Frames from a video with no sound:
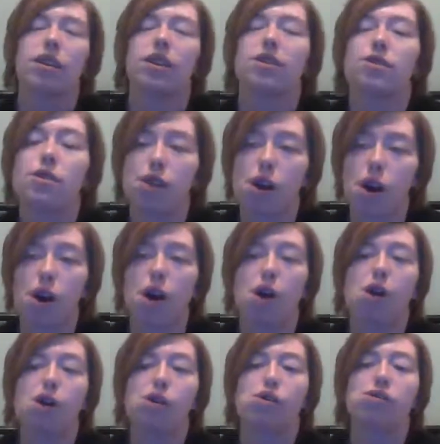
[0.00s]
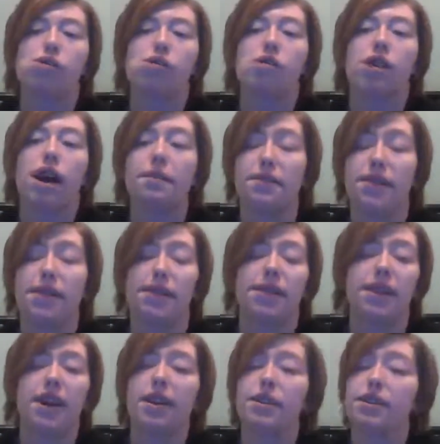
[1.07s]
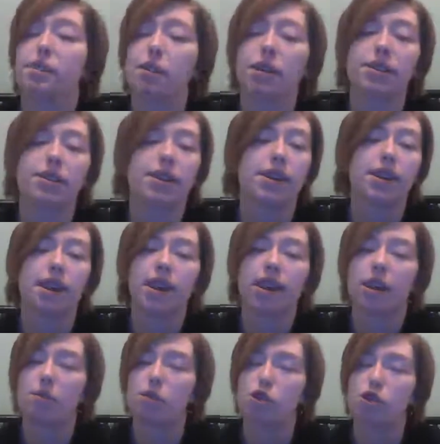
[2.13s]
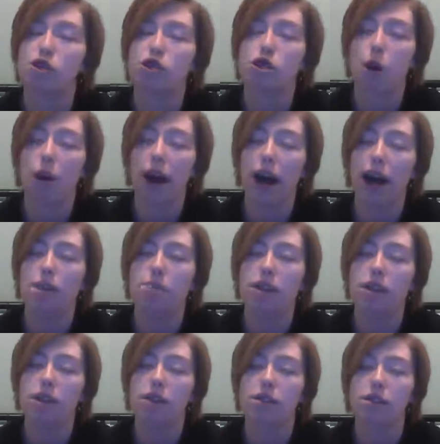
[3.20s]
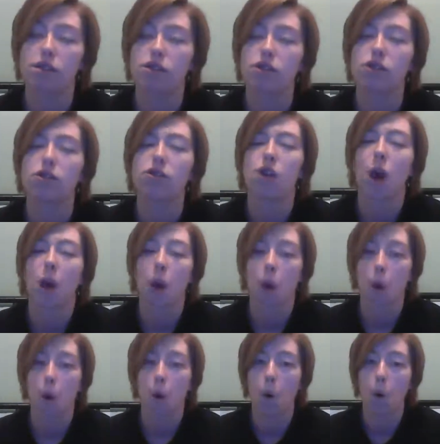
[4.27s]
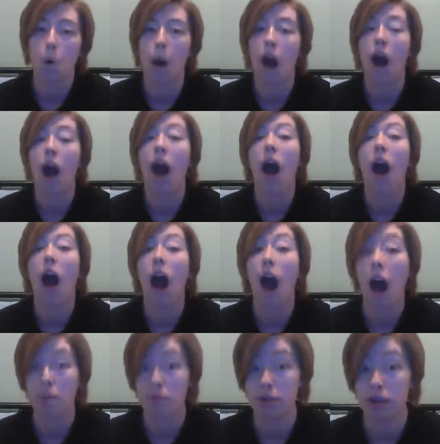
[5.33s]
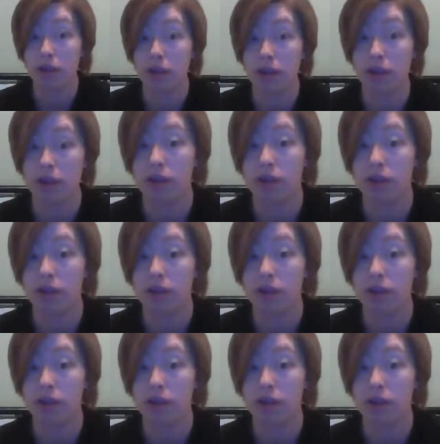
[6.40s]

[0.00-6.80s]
So I finally got them all done, and I'm so happy. So happy.